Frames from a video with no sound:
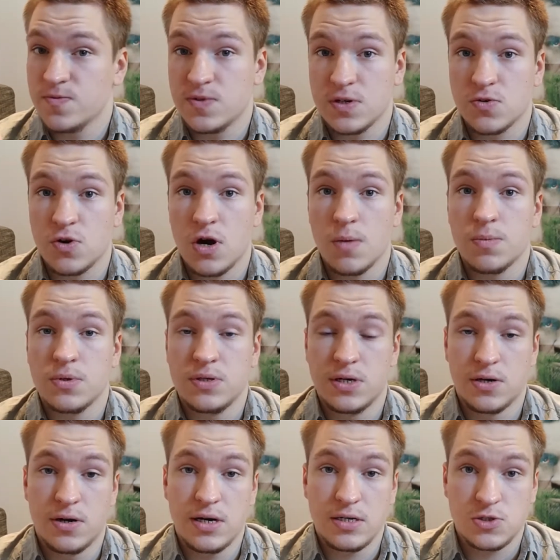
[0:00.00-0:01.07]
the crop.
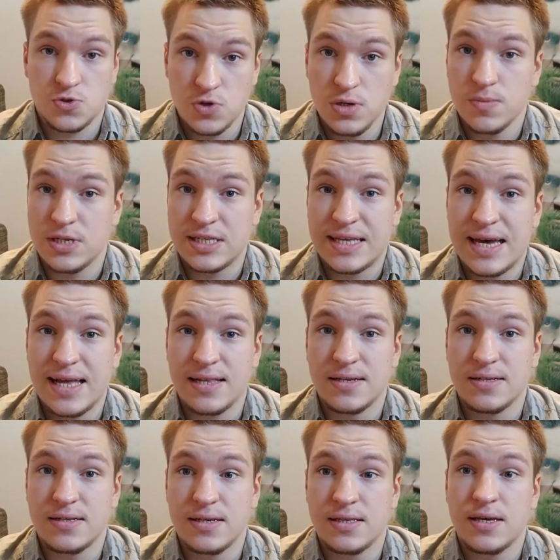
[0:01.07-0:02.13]
They're extremely
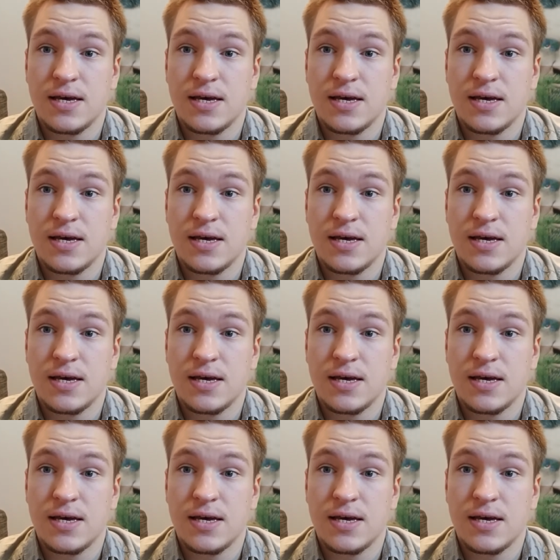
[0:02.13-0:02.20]
talented.